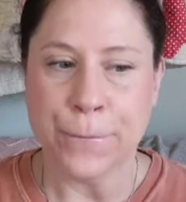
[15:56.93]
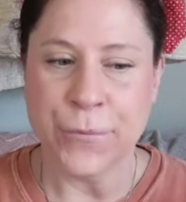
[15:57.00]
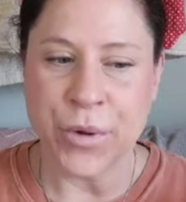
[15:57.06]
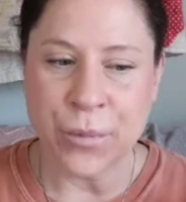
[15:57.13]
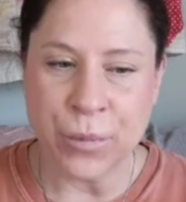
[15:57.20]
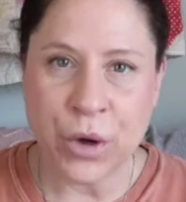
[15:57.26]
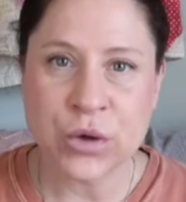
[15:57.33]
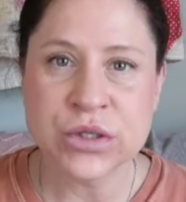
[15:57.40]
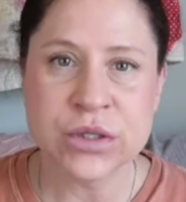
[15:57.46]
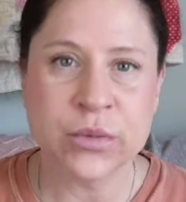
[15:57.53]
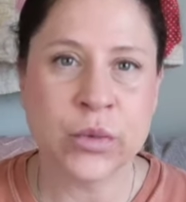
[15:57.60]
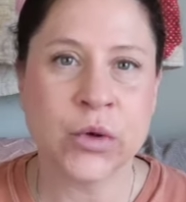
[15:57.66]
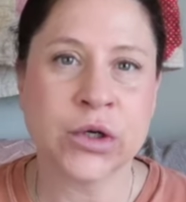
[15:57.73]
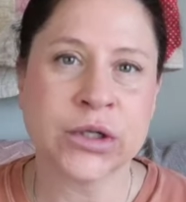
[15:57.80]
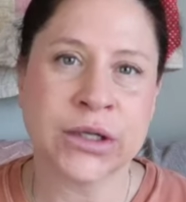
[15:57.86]
But most
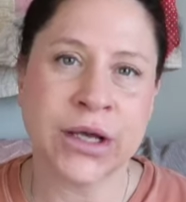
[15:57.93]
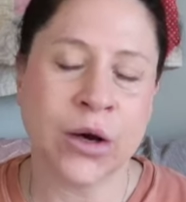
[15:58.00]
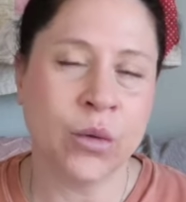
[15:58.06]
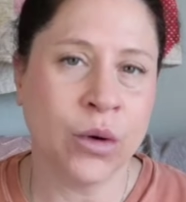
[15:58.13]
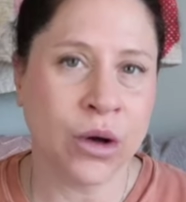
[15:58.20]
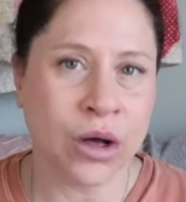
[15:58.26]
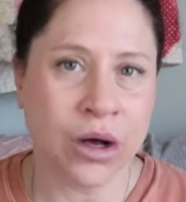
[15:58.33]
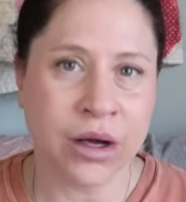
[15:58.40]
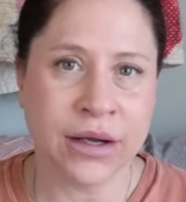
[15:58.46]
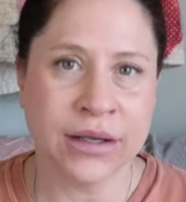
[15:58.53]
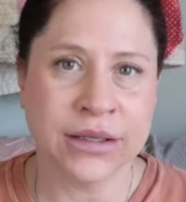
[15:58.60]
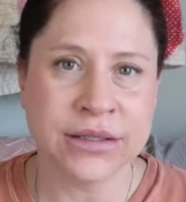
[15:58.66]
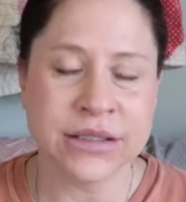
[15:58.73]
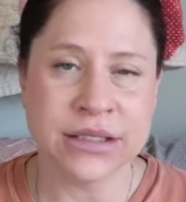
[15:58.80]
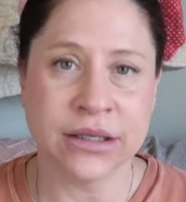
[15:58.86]
importantly, I want
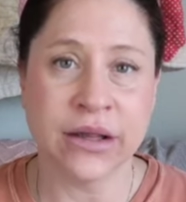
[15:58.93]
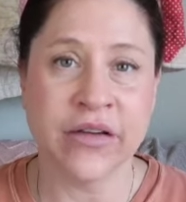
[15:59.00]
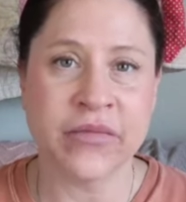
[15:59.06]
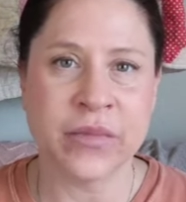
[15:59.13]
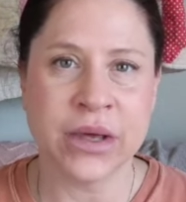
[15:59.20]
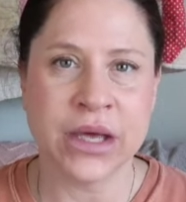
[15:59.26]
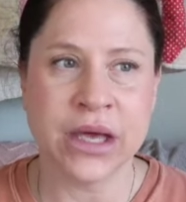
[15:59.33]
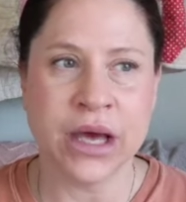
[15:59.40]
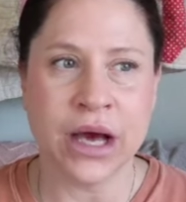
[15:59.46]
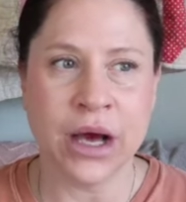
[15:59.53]
God to love me.